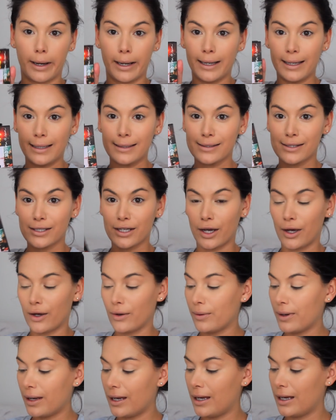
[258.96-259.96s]
All right, let's
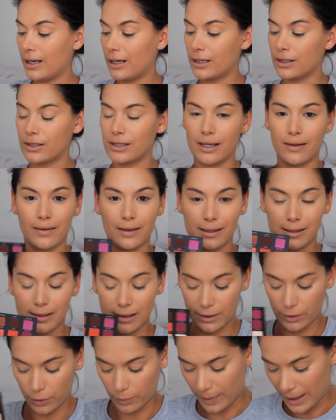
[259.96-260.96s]
go in to this
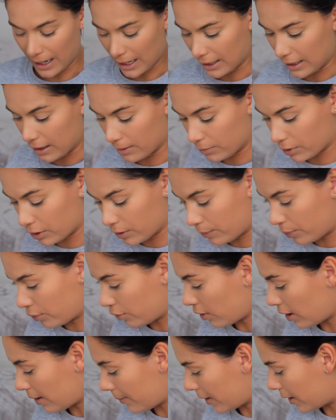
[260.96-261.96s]
little palette. I'm gonna
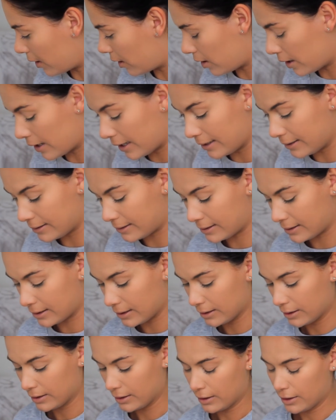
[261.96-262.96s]
prime my eyes
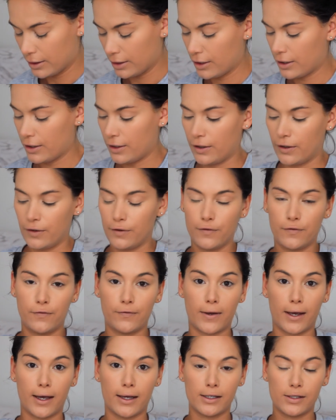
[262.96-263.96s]

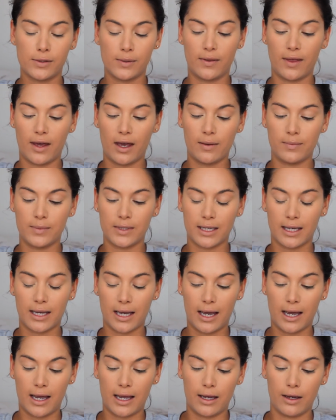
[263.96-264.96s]
first with the Urban
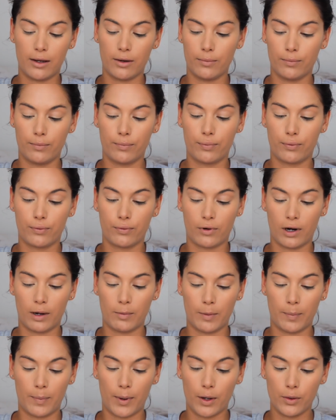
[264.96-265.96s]
Decay
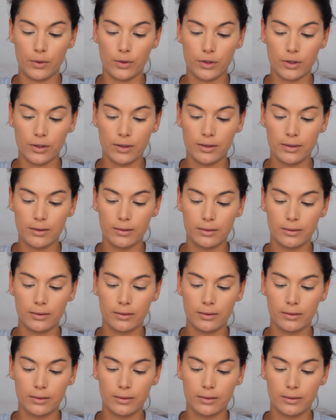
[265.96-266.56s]
Primer Potion.